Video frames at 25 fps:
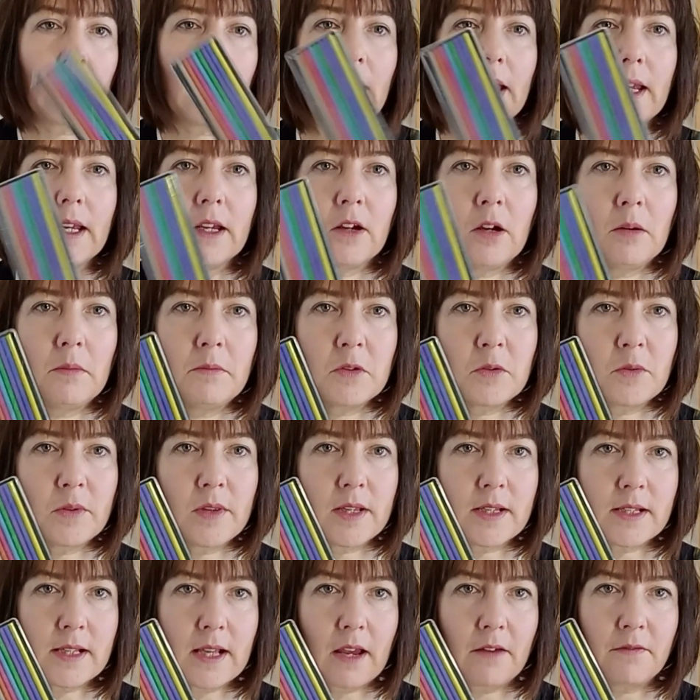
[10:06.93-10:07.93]
It comes with
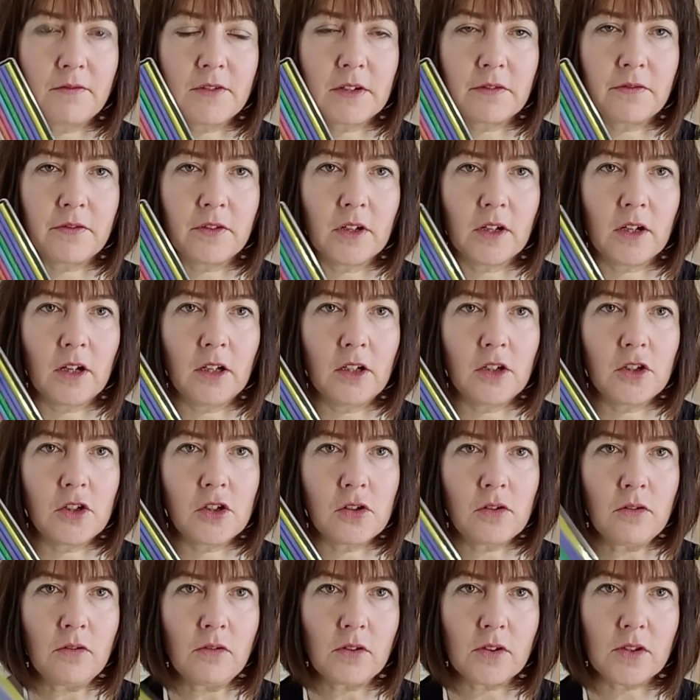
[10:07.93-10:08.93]
a set of different colour
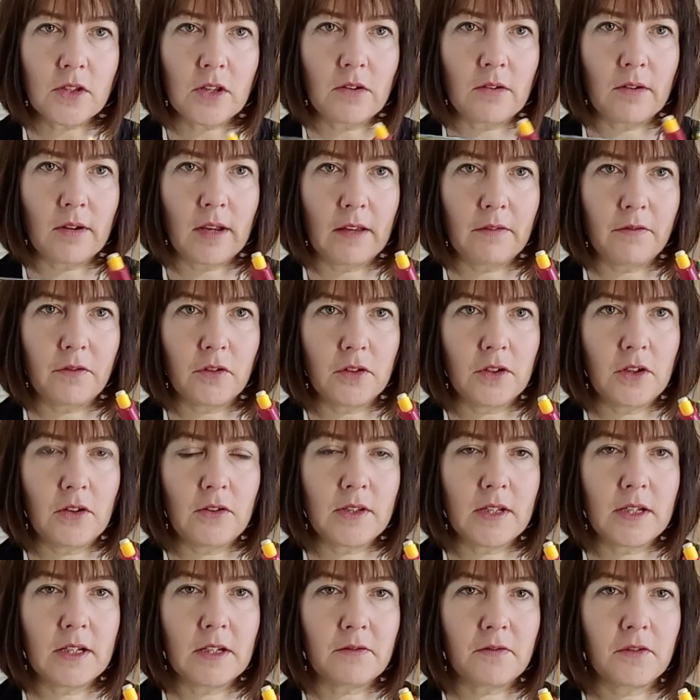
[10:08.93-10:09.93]
chalk, so if you're
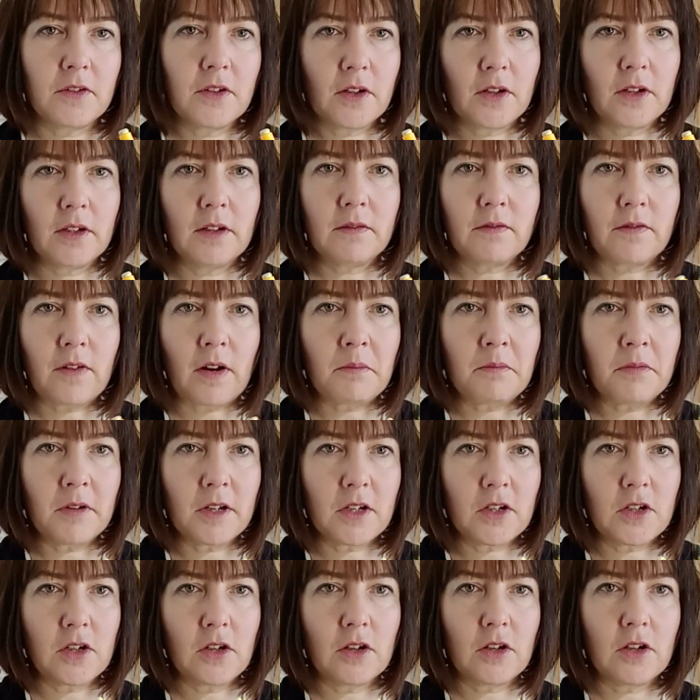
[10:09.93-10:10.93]
using different coloured
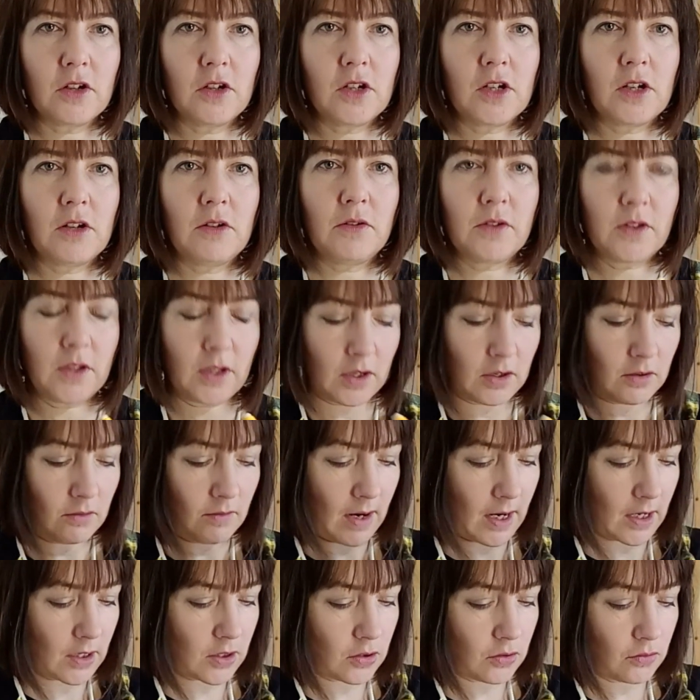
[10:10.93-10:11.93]
fabrics you can choose the
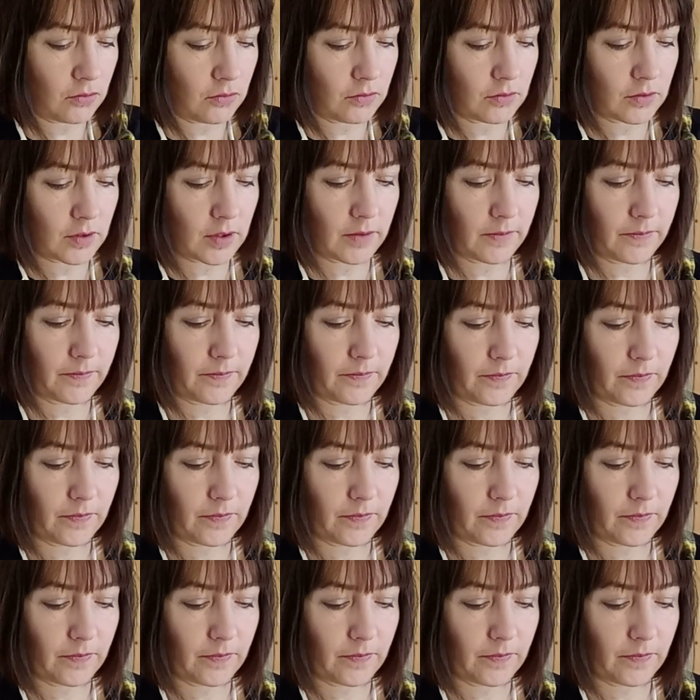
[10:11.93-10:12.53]
correct chalk.